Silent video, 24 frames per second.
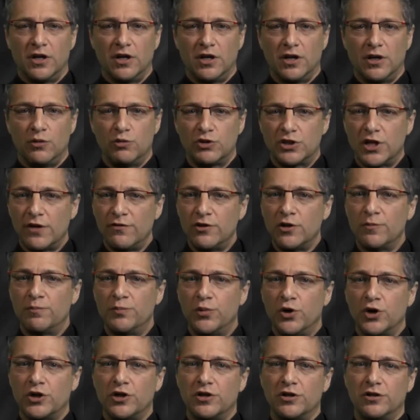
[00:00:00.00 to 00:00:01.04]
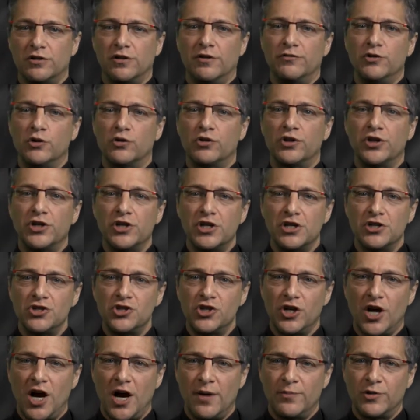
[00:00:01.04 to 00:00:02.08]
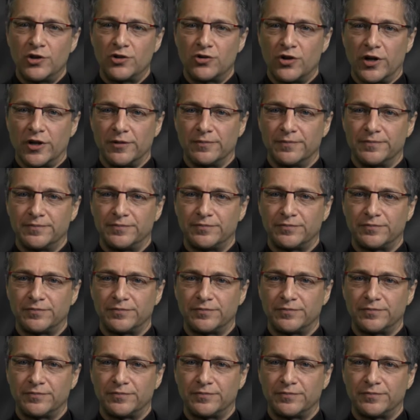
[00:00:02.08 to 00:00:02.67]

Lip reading: He was given a book of Euclidean geometry.